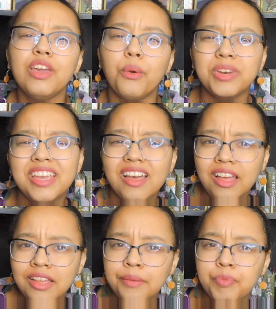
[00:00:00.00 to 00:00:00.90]

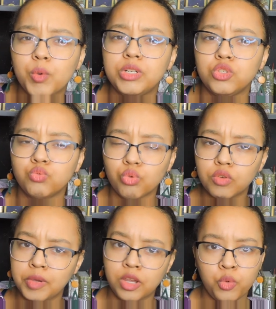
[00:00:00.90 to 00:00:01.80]
Ionia, which is
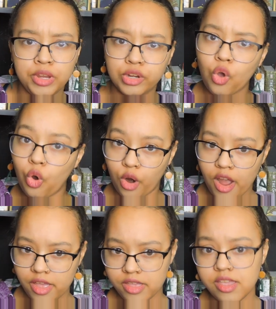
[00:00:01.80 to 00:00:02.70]
ruled by Queen
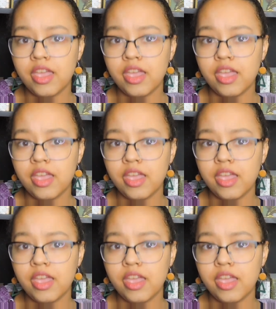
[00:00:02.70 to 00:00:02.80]
Cora,